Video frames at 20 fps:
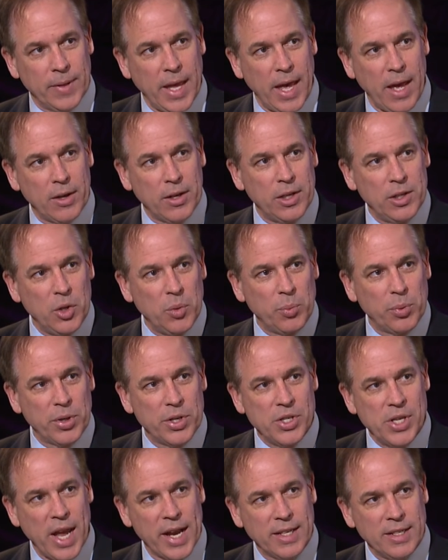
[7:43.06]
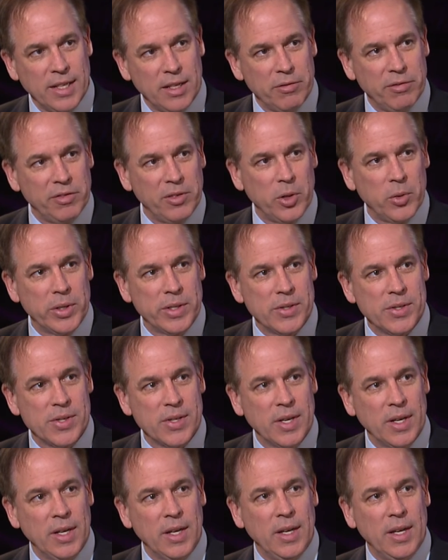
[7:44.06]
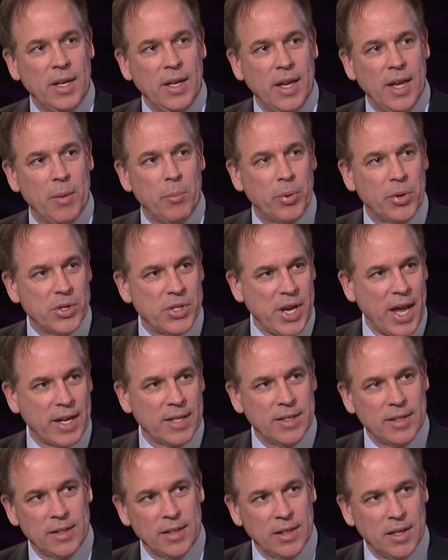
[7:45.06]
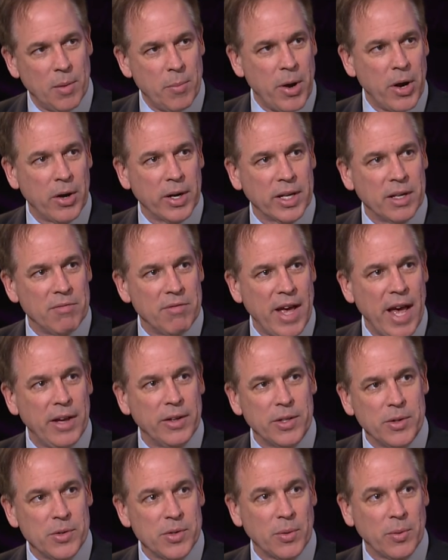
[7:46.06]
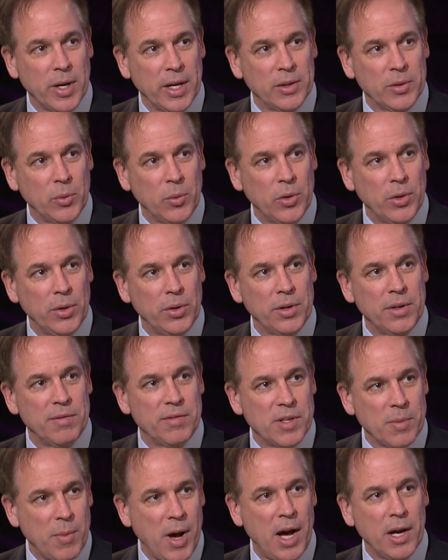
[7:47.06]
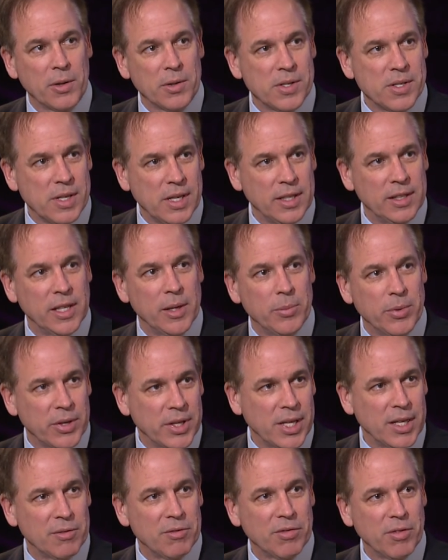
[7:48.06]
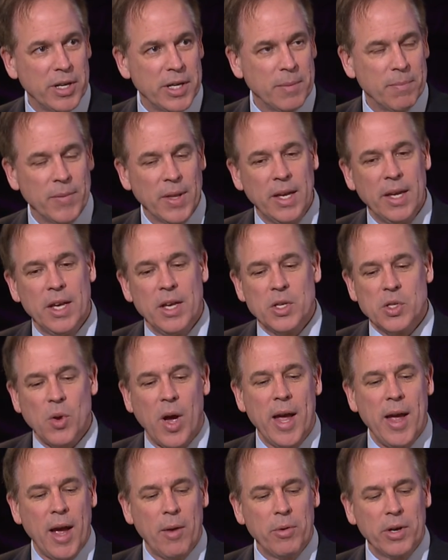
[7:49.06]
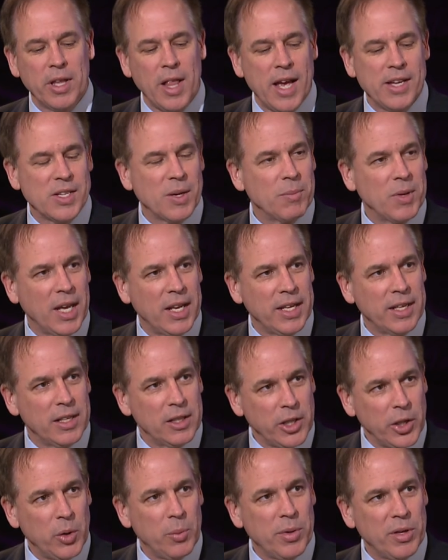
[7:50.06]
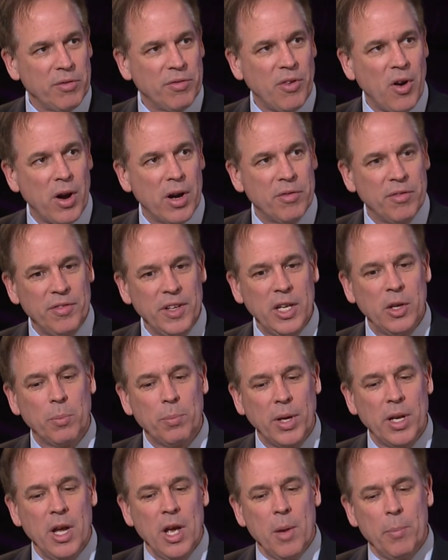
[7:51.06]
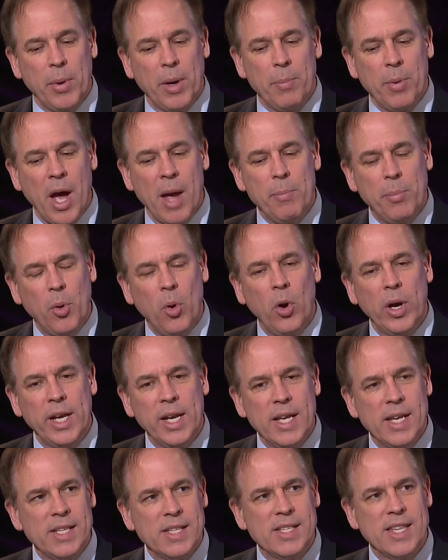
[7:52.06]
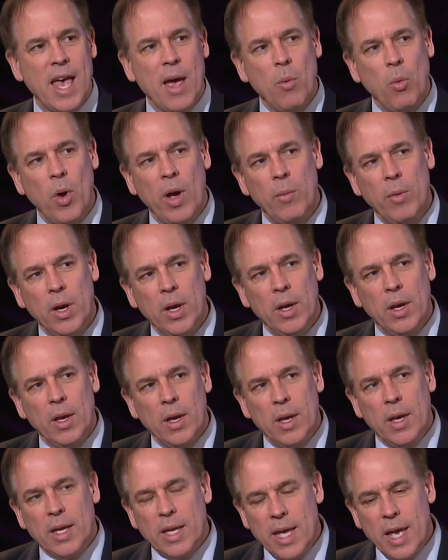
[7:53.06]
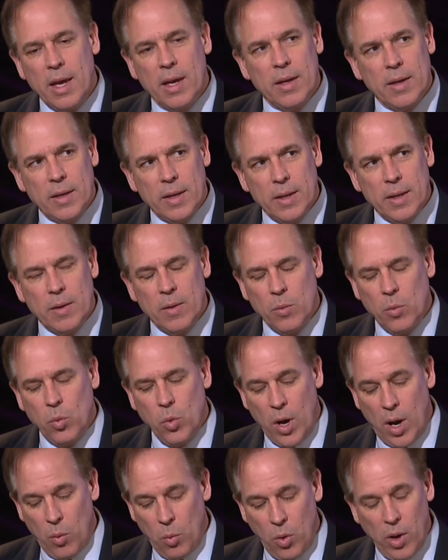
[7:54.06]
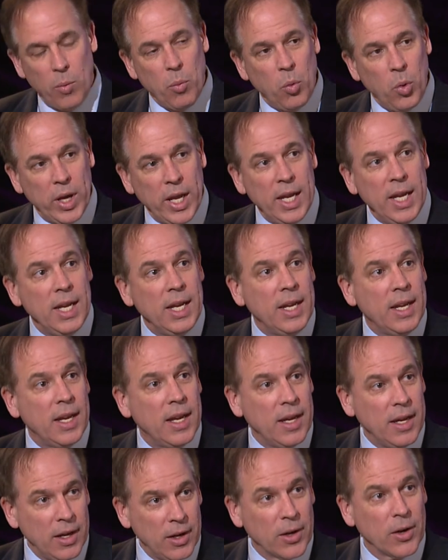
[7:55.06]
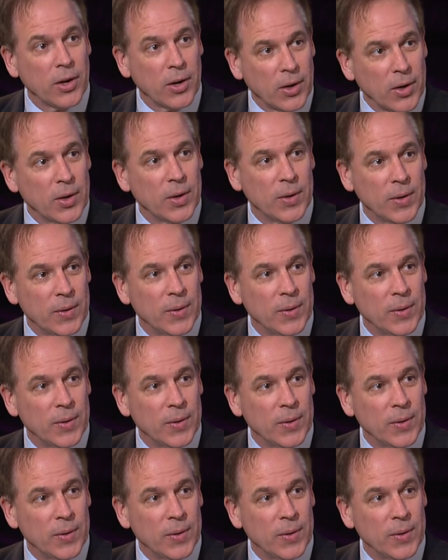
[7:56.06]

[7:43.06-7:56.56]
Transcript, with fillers: how can you project influence and project American values around the world of democracy, liberty, and freedom. So I, I realize I'm getting a little bit far afield, no, but, but, but mean, my point is that how, when, how, how yeah, does that impact well, when we here? hear